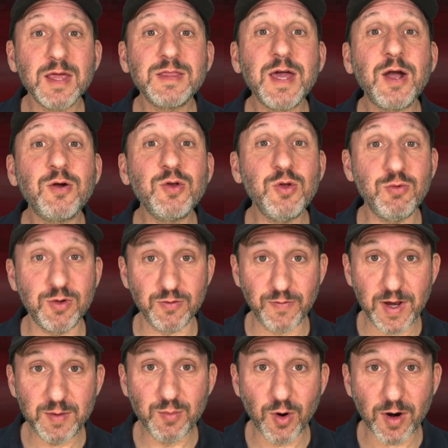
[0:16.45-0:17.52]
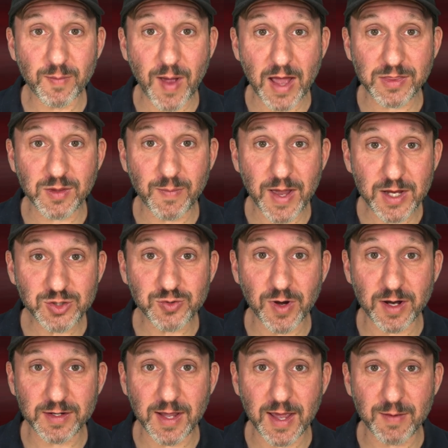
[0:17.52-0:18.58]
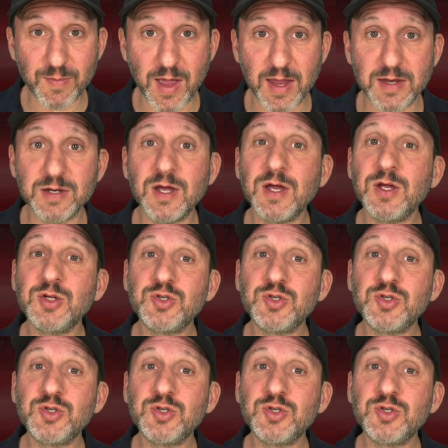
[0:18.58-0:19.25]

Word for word: There you can read more about the Patreon campaign,